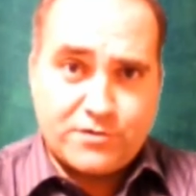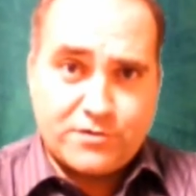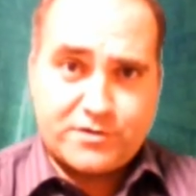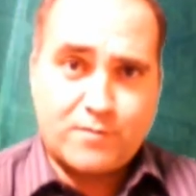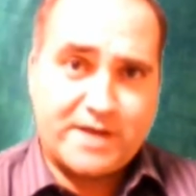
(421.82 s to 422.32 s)
know
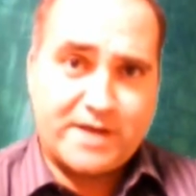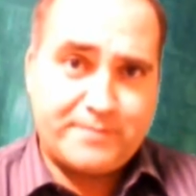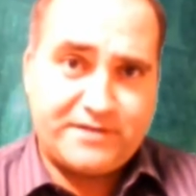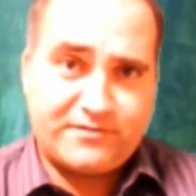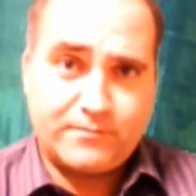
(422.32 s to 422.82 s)
there might
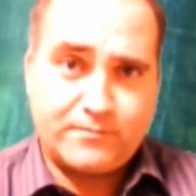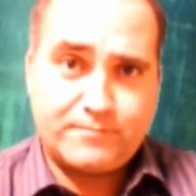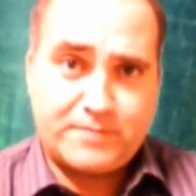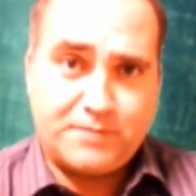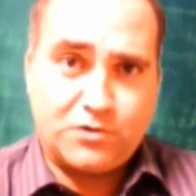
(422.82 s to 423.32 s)
be
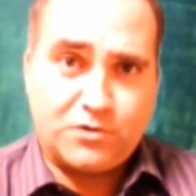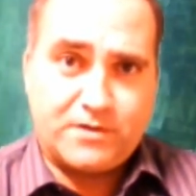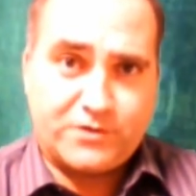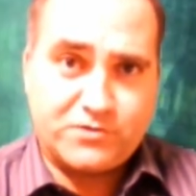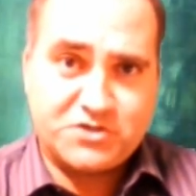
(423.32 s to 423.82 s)
some people
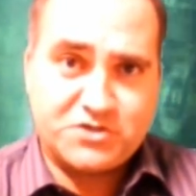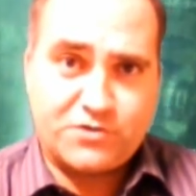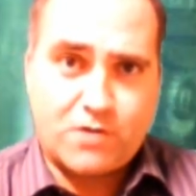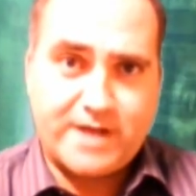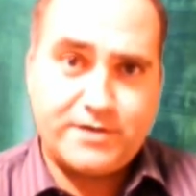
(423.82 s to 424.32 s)
on the
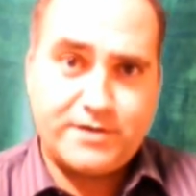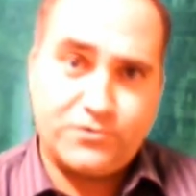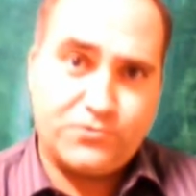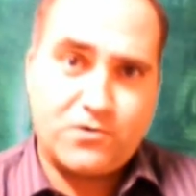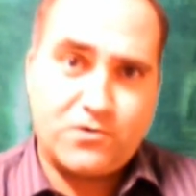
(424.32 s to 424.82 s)
Christian right
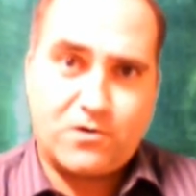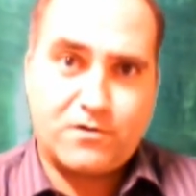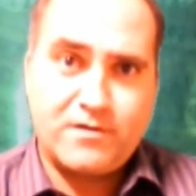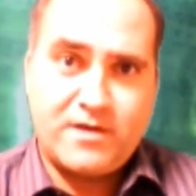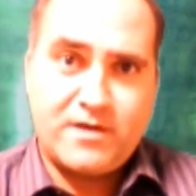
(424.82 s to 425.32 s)
who
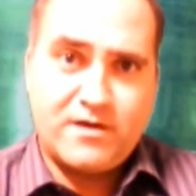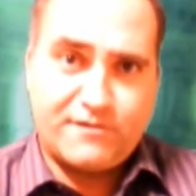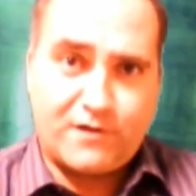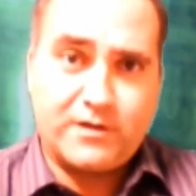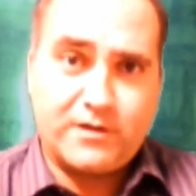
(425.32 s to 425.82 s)
are
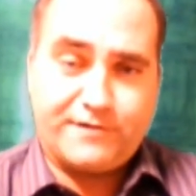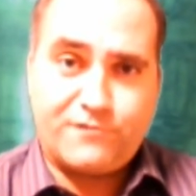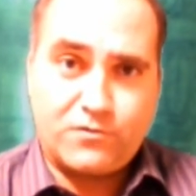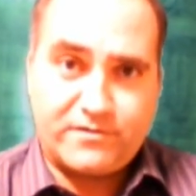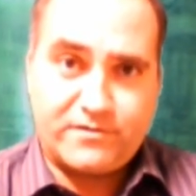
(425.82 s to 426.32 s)
falling
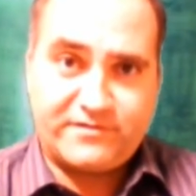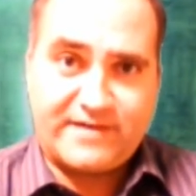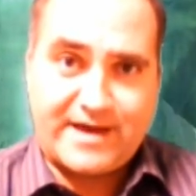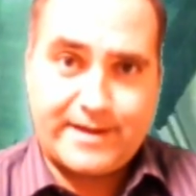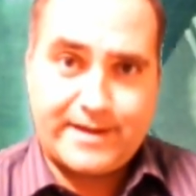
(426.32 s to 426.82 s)
for this
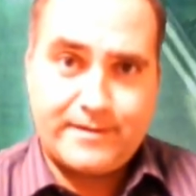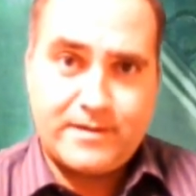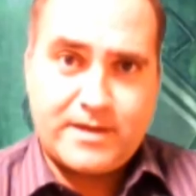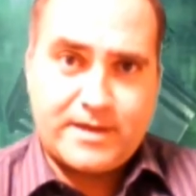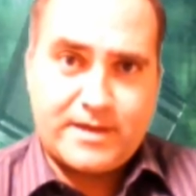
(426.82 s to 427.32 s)
guy
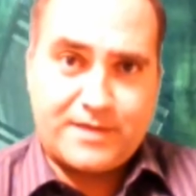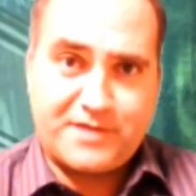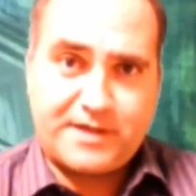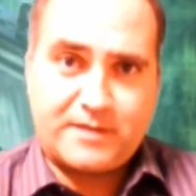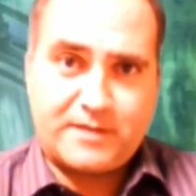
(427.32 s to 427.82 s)
and
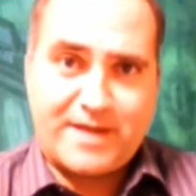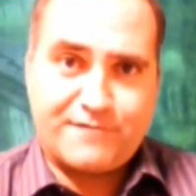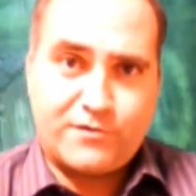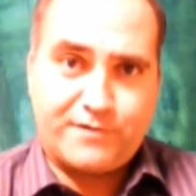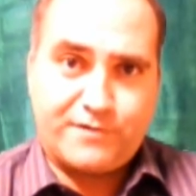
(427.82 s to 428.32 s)
thinking
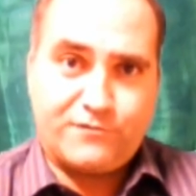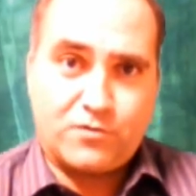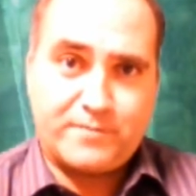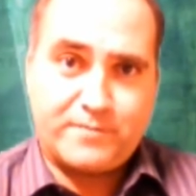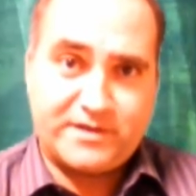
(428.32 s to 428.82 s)
about voting
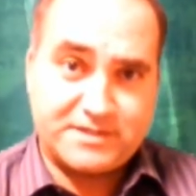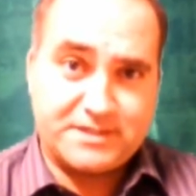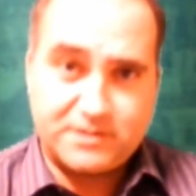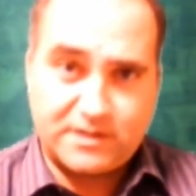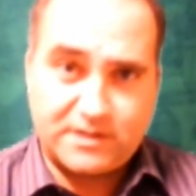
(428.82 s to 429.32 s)
for him because
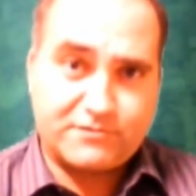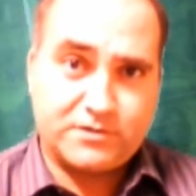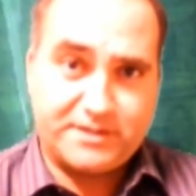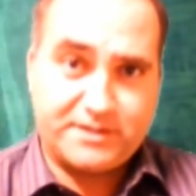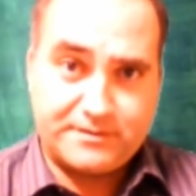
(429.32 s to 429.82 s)
he
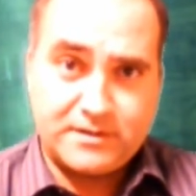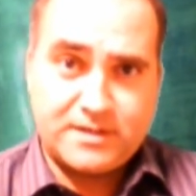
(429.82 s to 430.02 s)
cleverly,